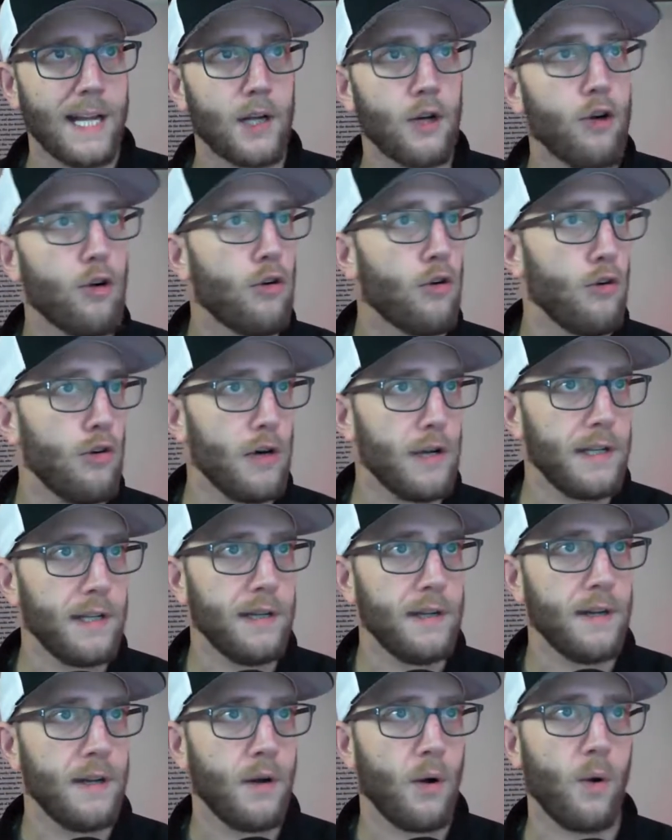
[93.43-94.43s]

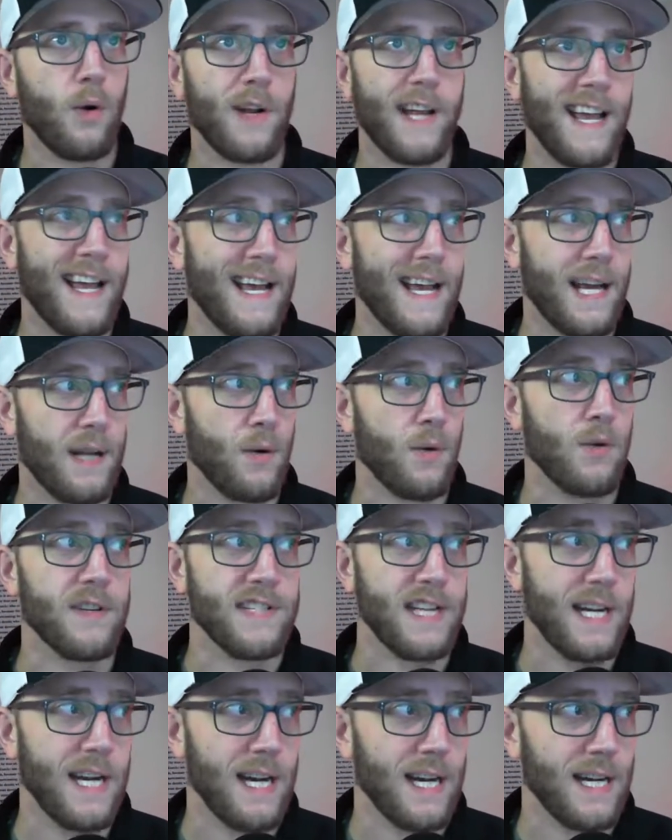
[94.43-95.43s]
could or can or
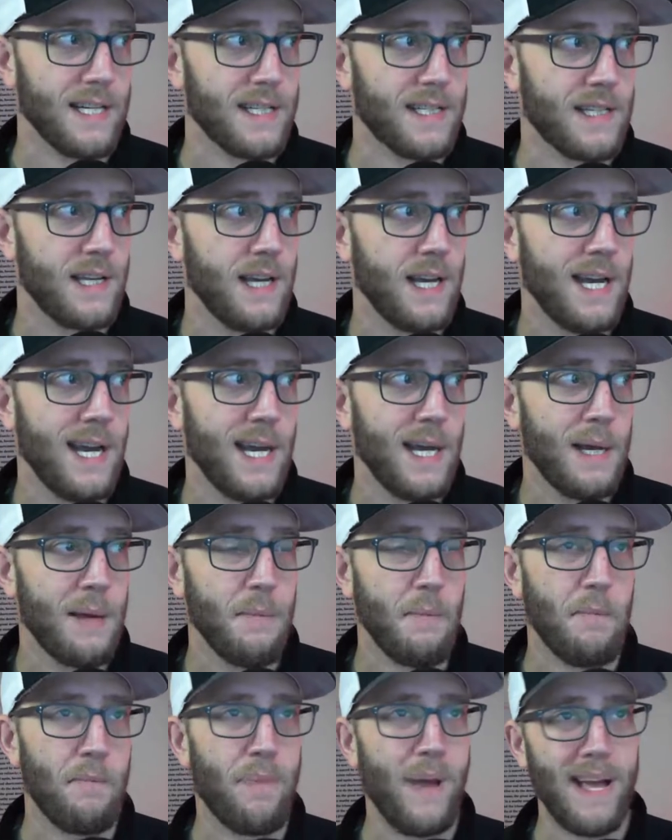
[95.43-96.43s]
does
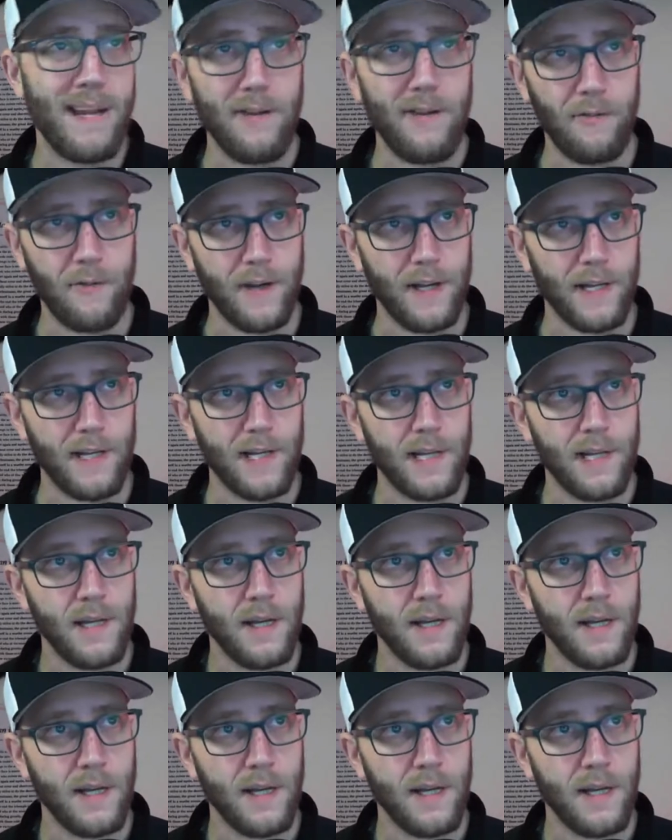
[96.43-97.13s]
benefit